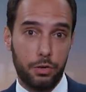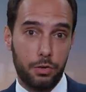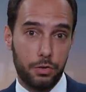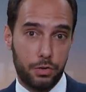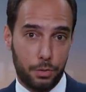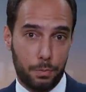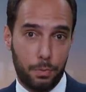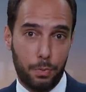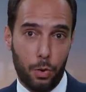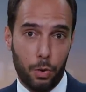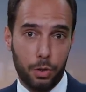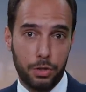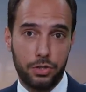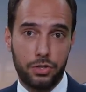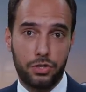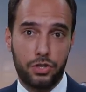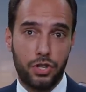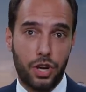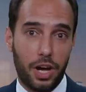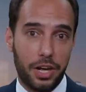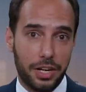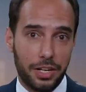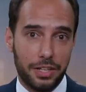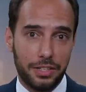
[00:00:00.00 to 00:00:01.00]
who supports
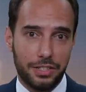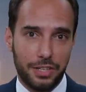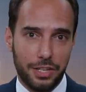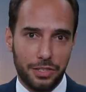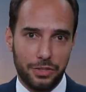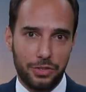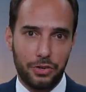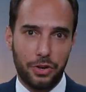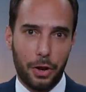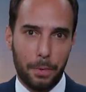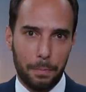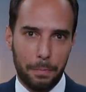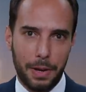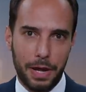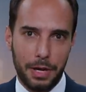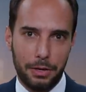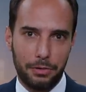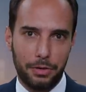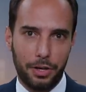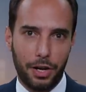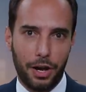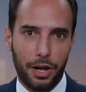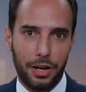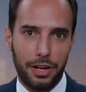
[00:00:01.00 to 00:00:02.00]
China Uncensored on
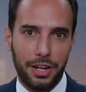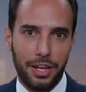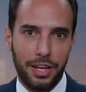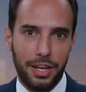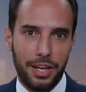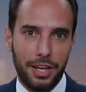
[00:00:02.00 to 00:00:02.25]
Patreon,